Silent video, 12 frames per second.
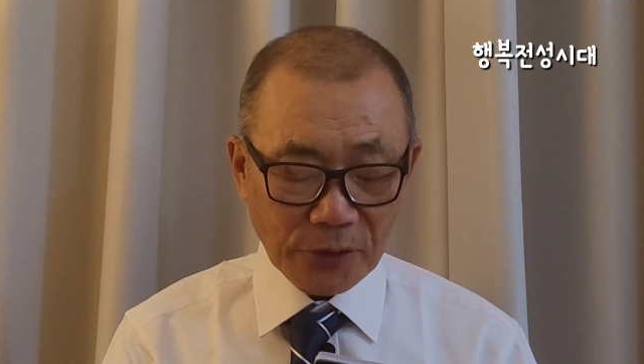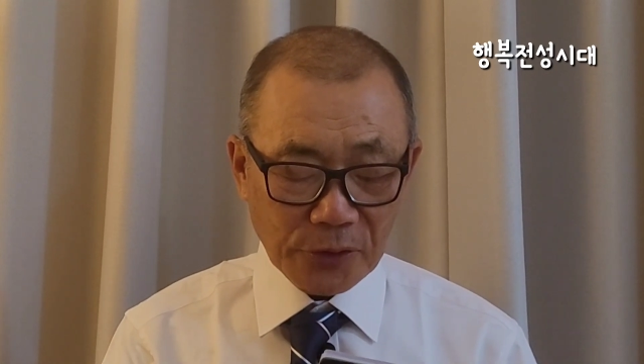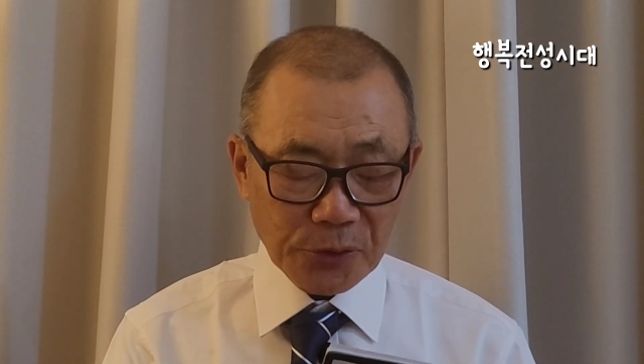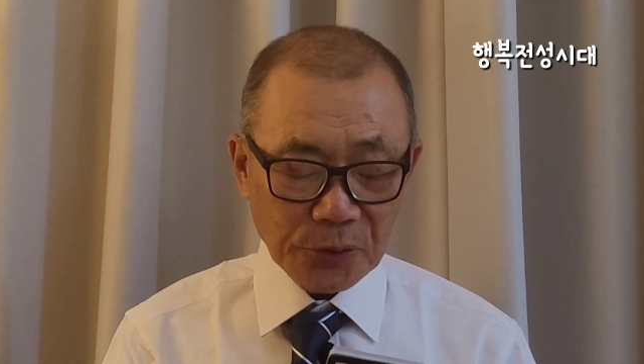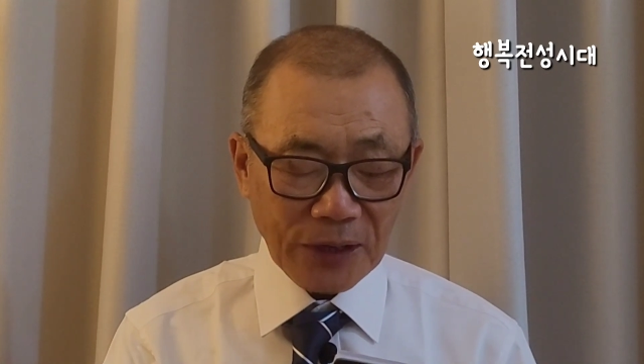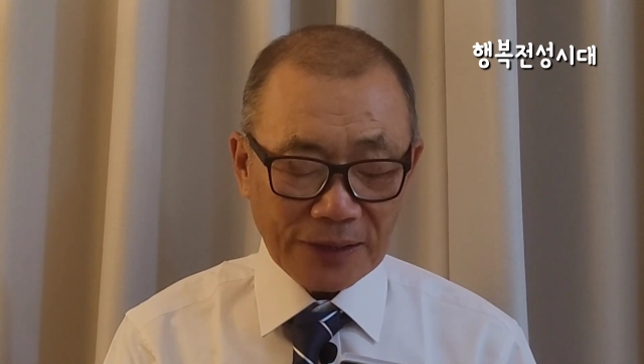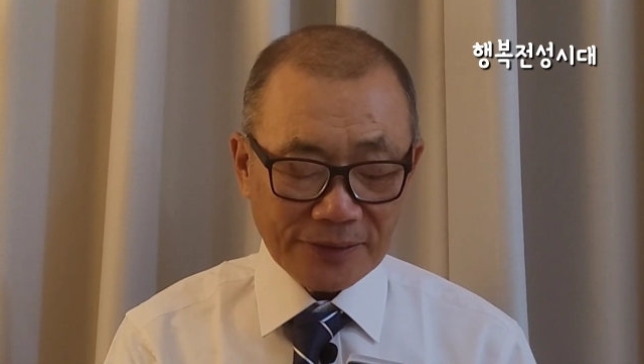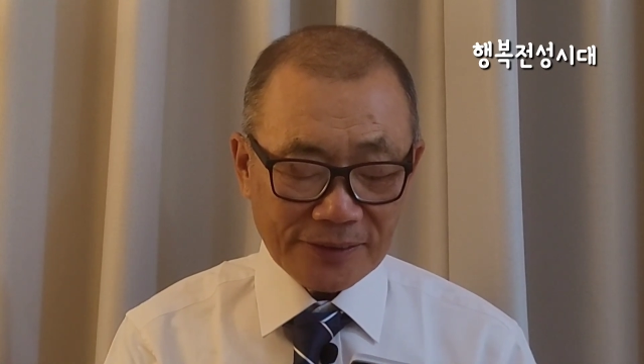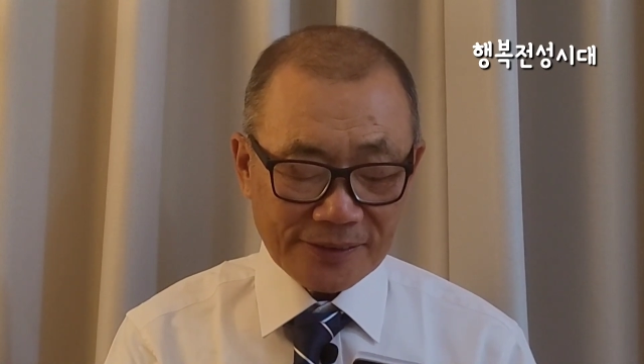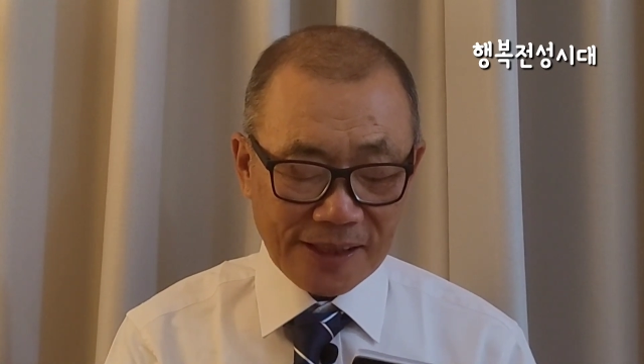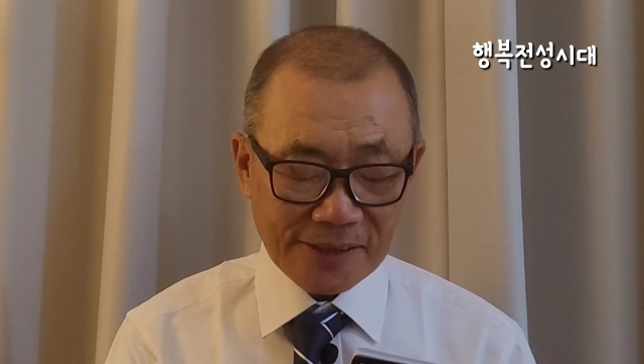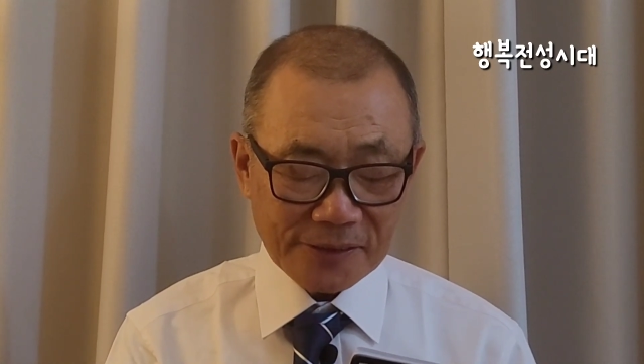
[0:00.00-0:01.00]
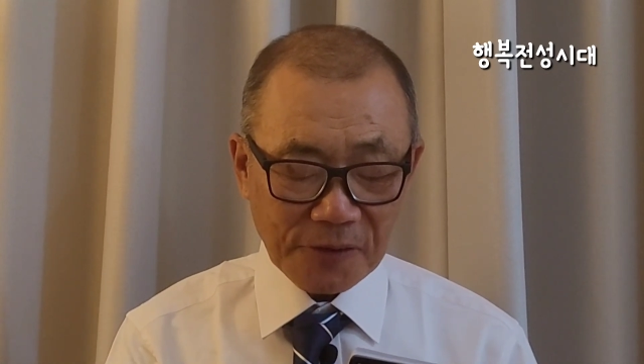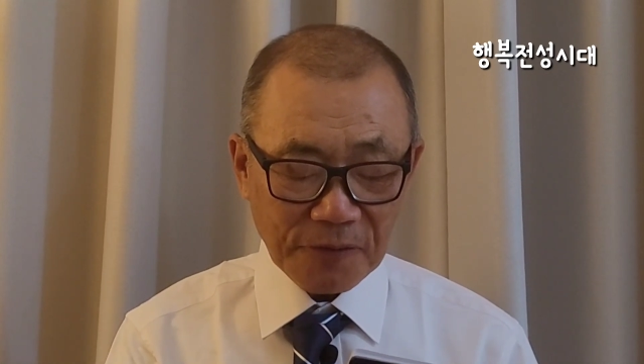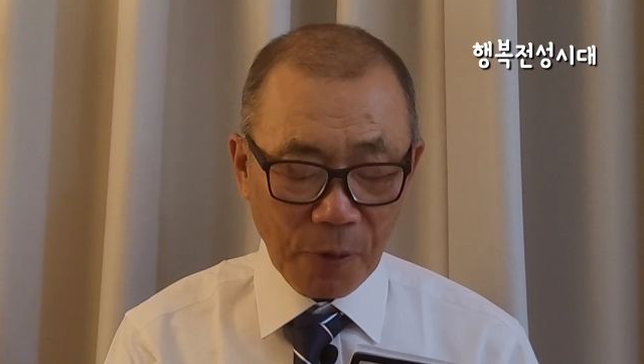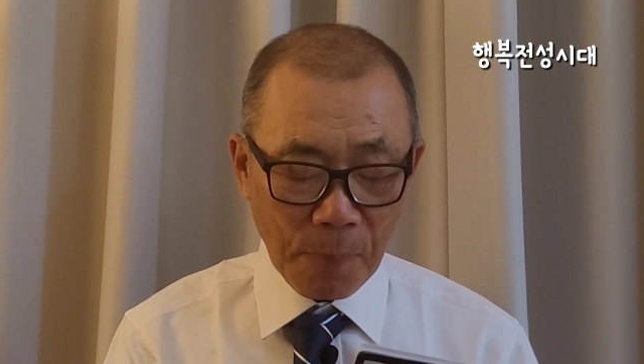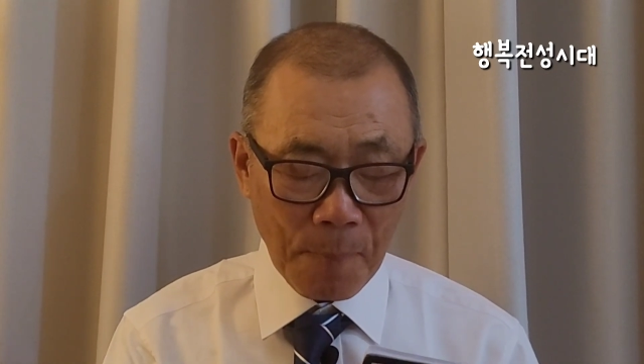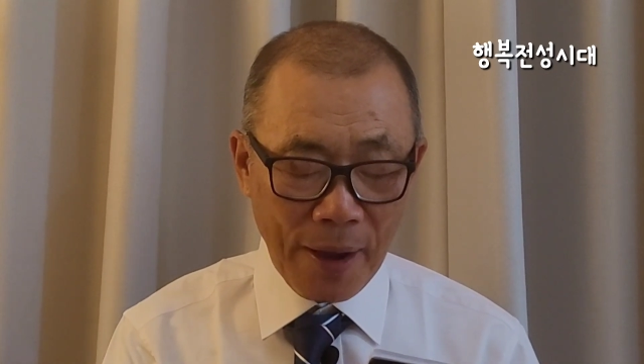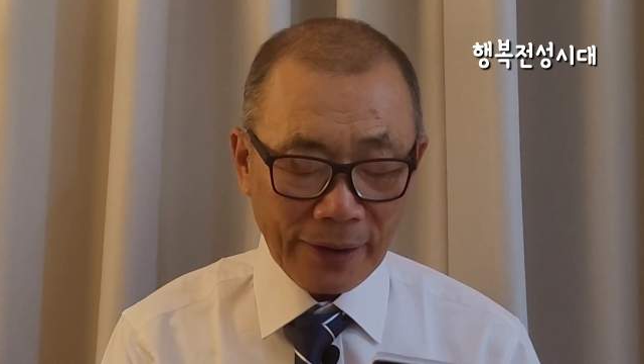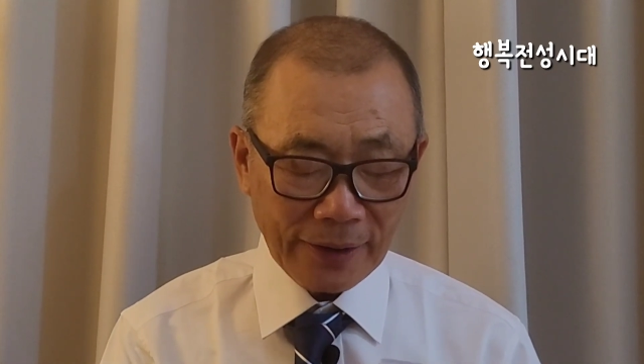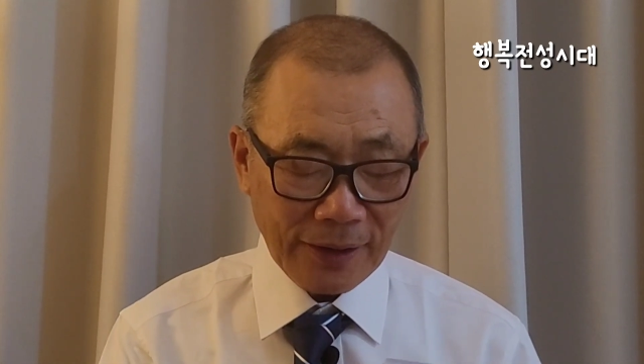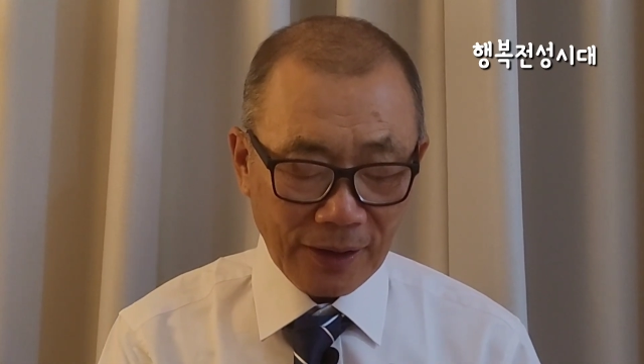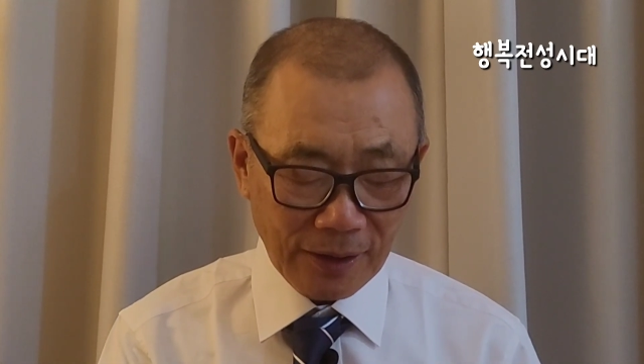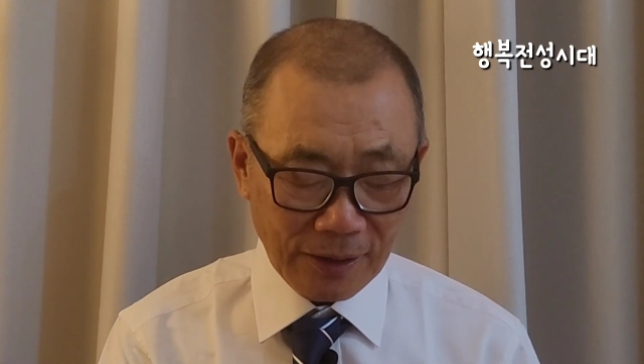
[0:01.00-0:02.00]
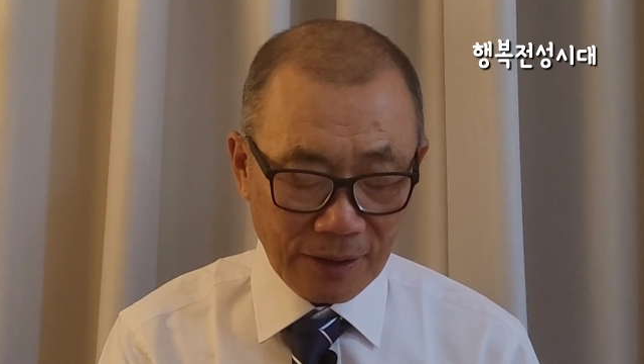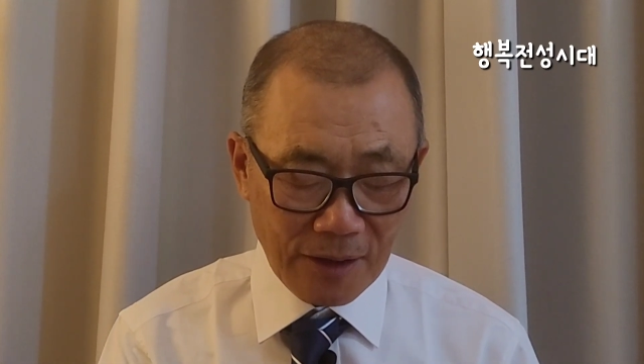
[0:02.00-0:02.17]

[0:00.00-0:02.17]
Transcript: United States of America